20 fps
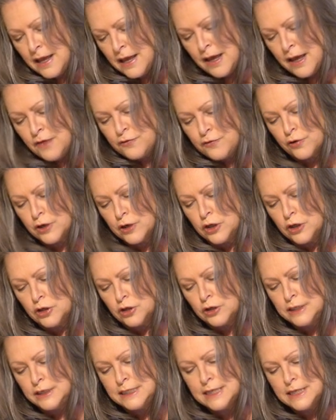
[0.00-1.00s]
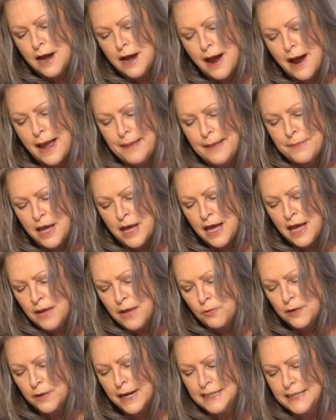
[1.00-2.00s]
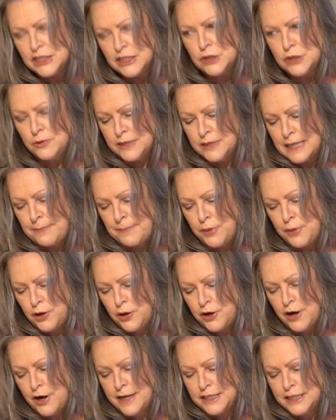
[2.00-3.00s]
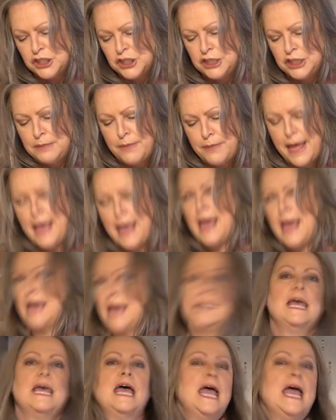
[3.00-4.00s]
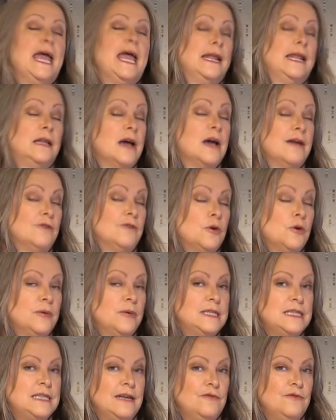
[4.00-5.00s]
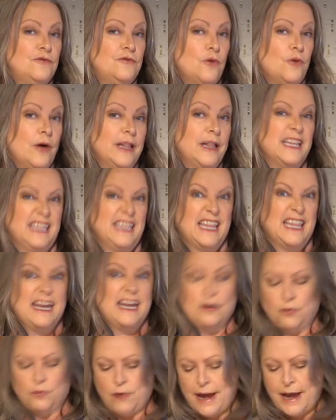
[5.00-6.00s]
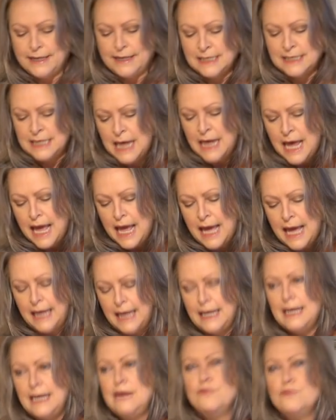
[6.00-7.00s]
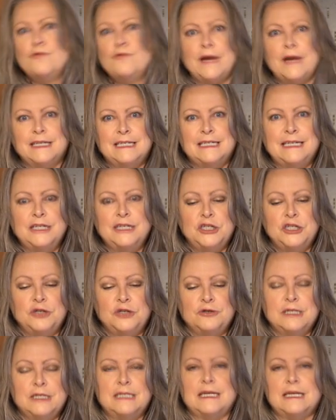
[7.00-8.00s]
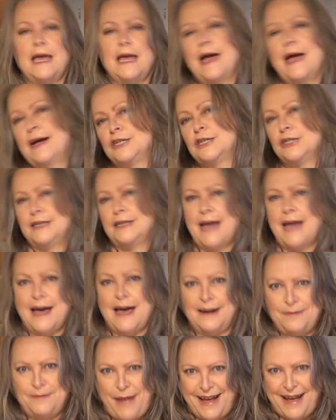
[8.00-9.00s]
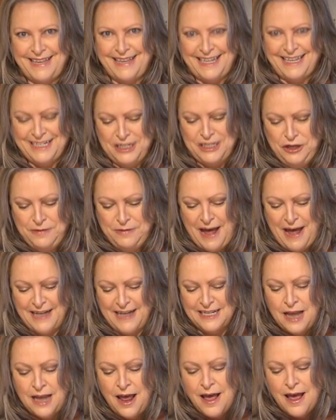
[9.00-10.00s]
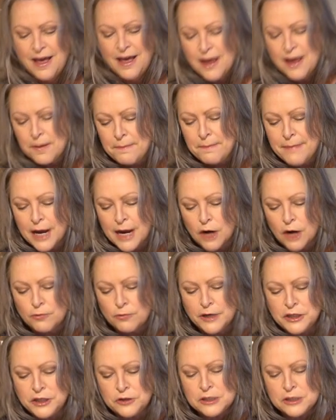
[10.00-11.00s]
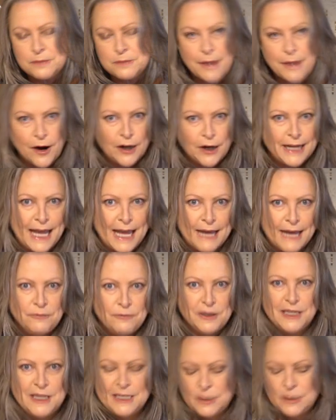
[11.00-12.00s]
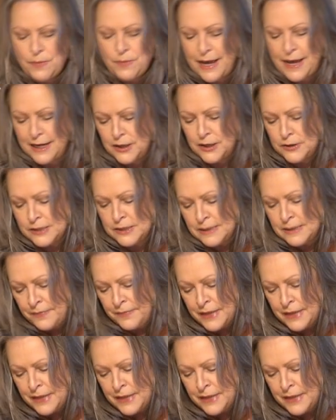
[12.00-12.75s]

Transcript: for a good time. What I do is I put it on a sheet pan and cover it with tin foil and let it rest. And any resting juices I actually added back into that reduced marinade with the tomatoes.